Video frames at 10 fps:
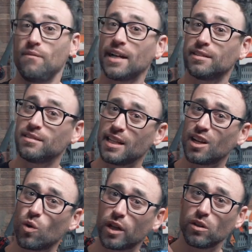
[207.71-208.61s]
In fact, let's
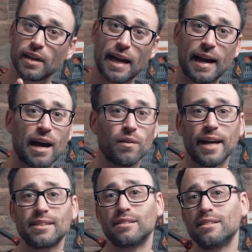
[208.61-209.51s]
take a quick look at how
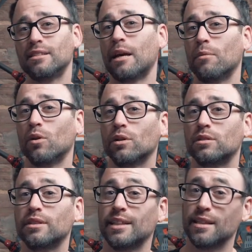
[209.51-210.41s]
nice this camera
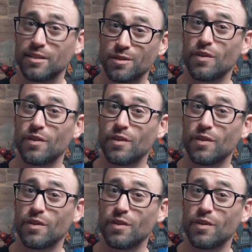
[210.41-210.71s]
looks in this